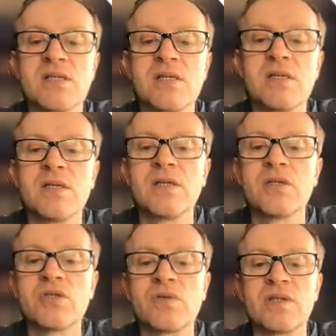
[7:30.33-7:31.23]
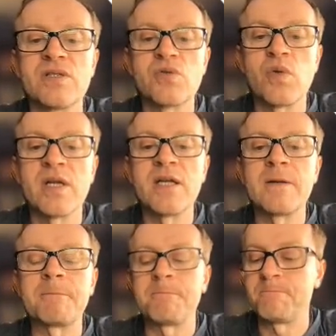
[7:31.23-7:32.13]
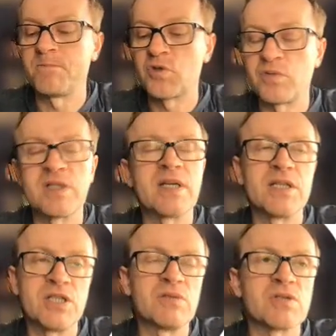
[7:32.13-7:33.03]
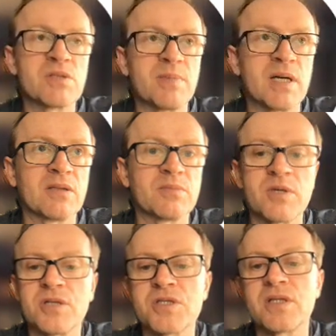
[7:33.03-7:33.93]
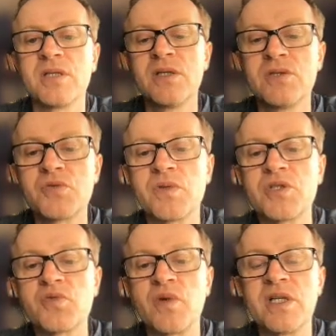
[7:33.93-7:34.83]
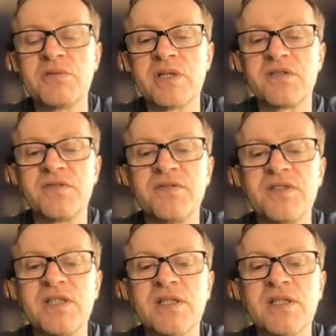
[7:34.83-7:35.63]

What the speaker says: 2019 was a pilot project. 2020, we had 15 nets.